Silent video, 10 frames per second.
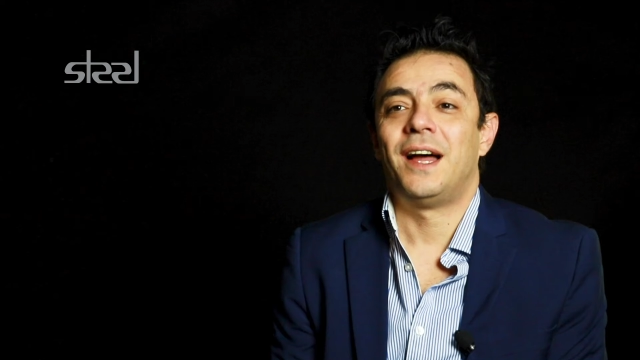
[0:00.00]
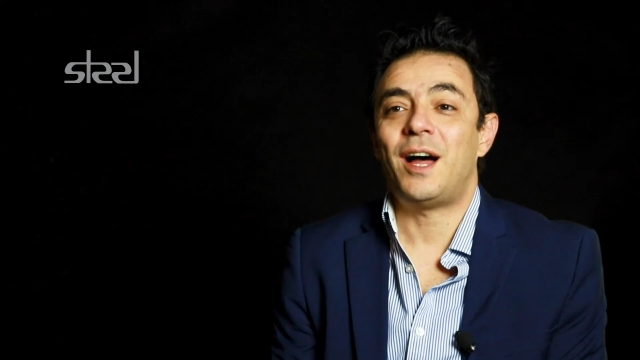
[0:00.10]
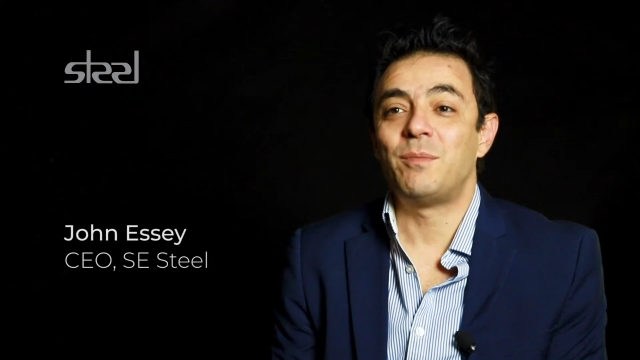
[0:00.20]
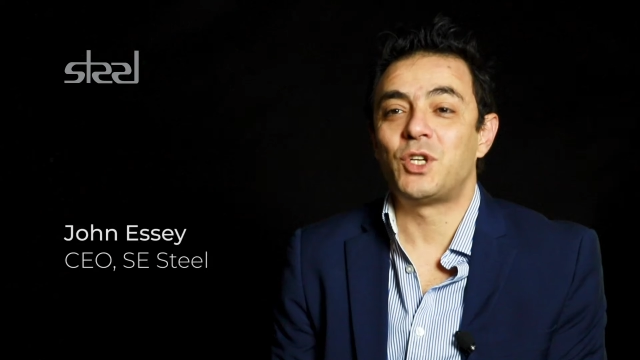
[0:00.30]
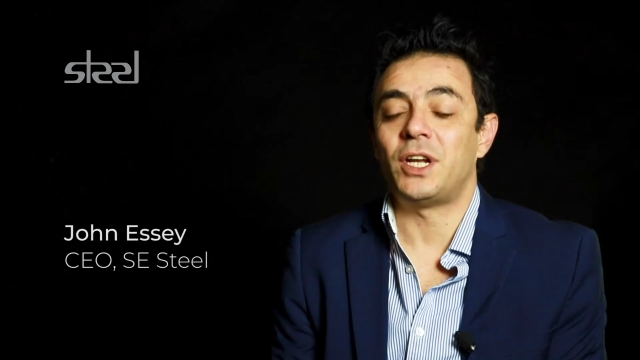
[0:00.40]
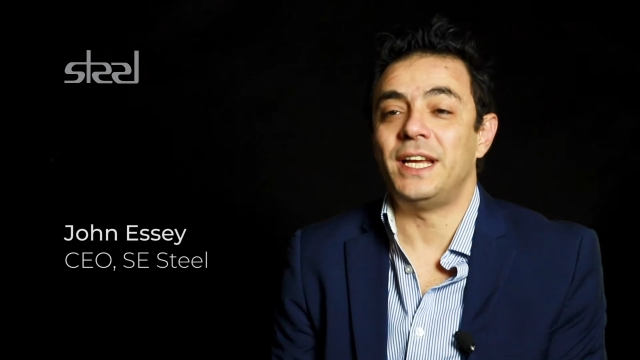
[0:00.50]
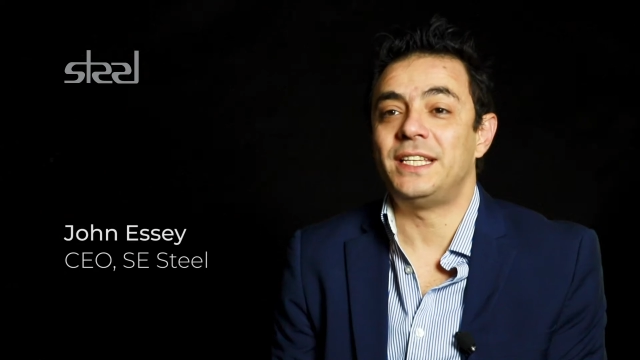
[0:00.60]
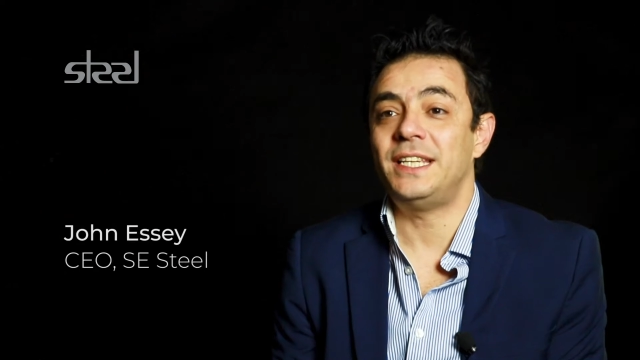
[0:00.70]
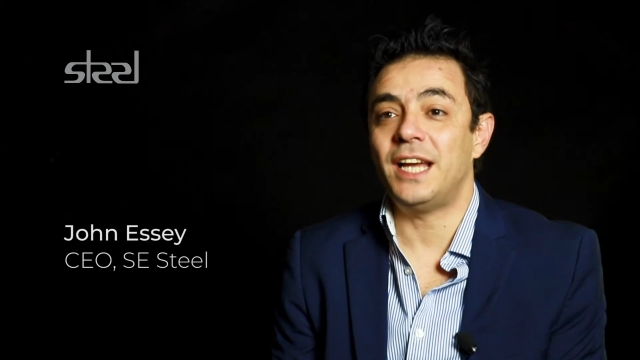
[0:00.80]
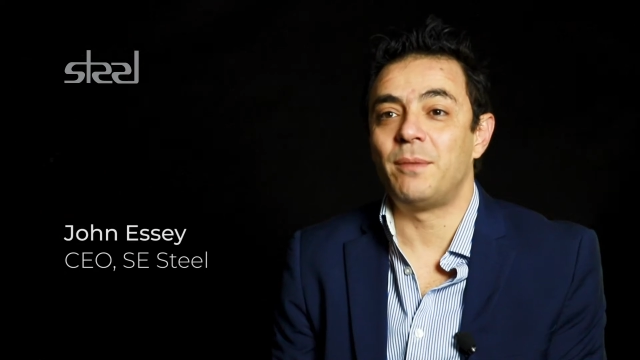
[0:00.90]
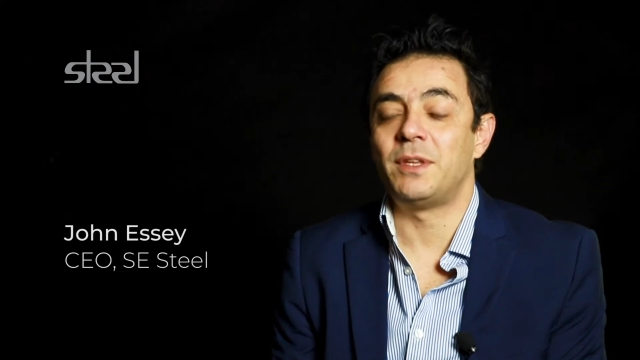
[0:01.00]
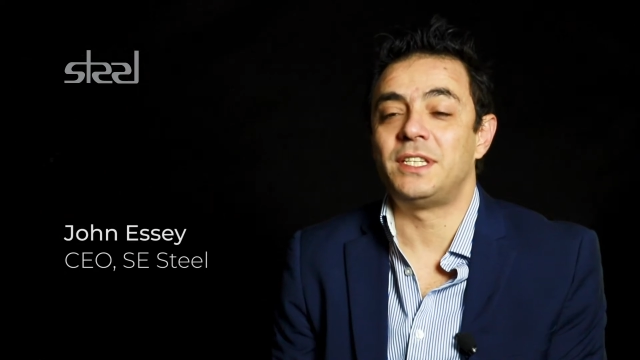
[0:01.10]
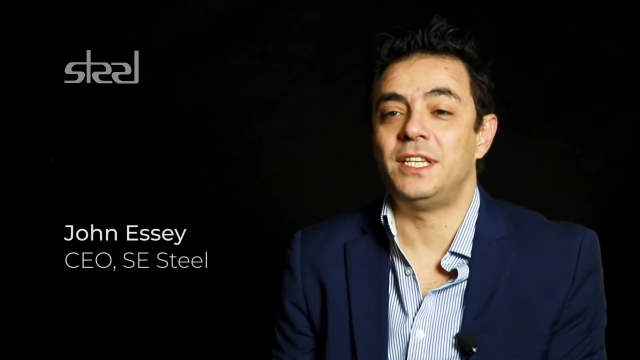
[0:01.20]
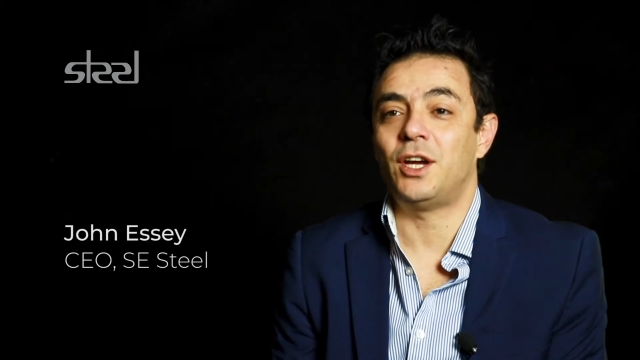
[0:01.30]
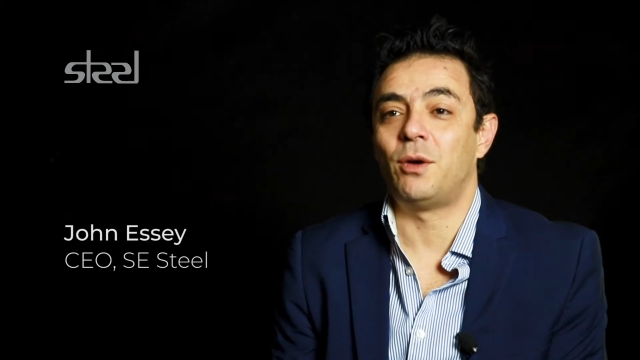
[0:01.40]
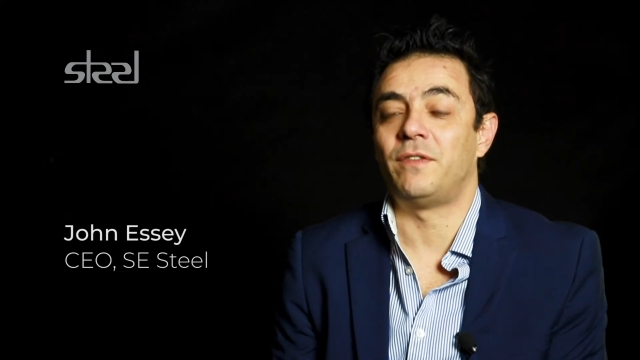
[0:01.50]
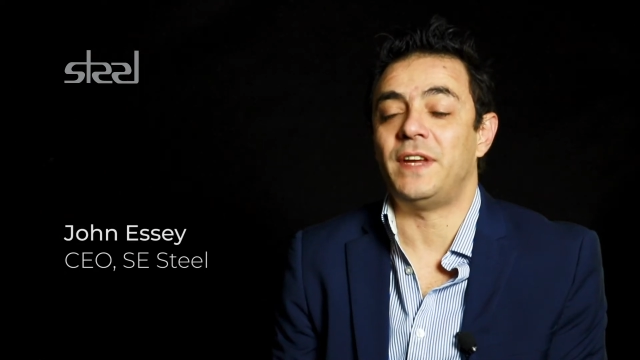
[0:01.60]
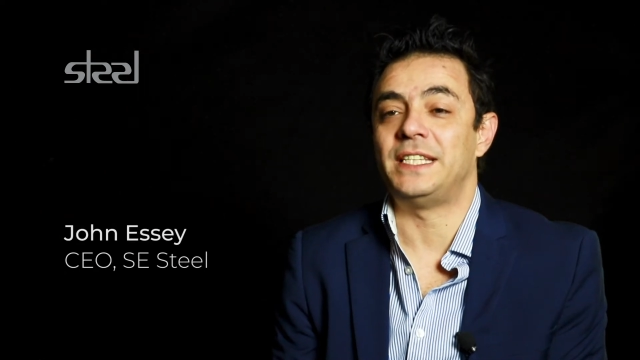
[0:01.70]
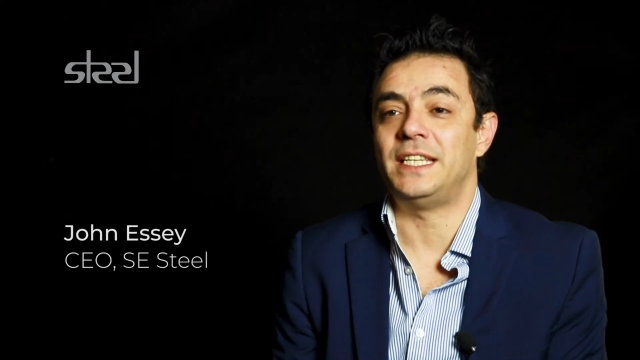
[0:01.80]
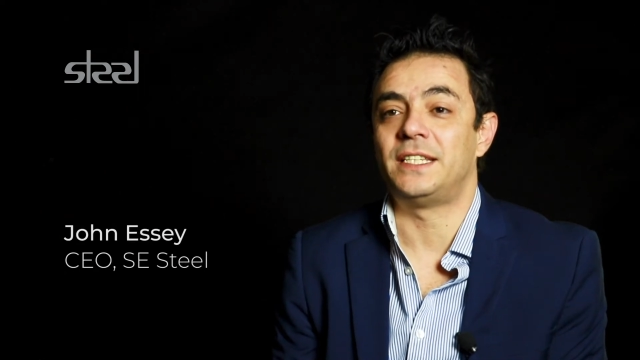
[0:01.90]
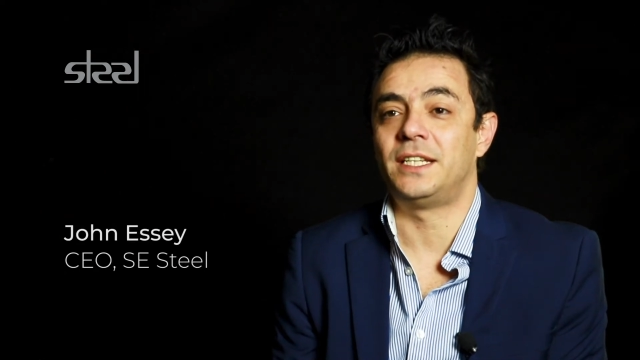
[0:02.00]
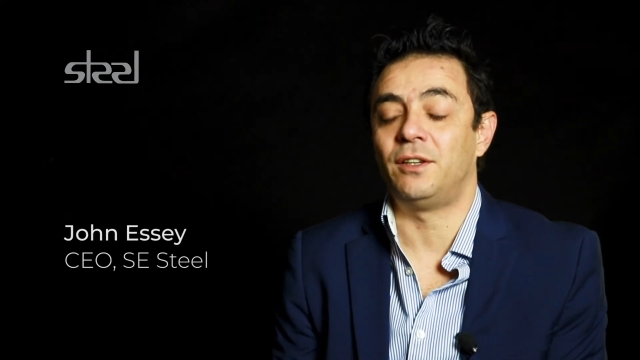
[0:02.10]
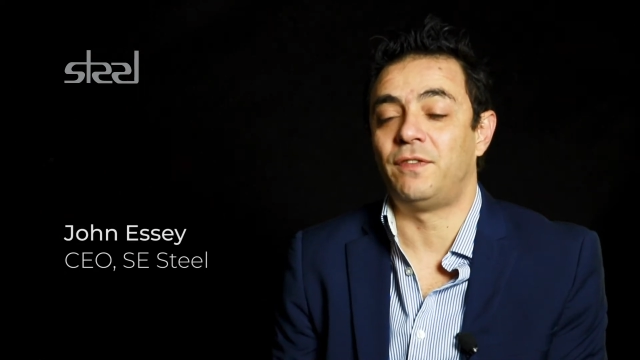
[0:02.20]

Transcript: I'm John Essey. I'm the CEO of SAISC Steel